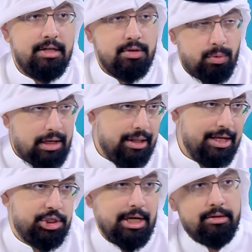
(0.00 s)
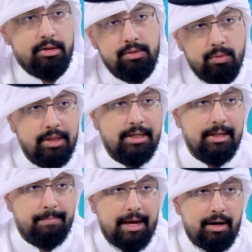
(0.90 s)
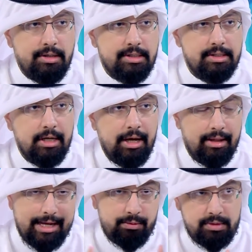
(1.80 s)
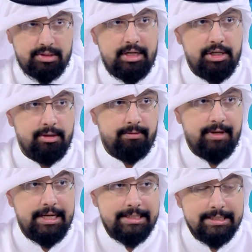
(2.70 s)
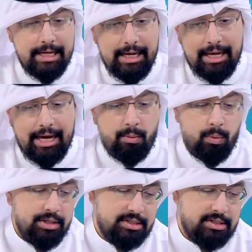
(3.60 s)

while they sheltered within the palace. That was the initial phase. Once the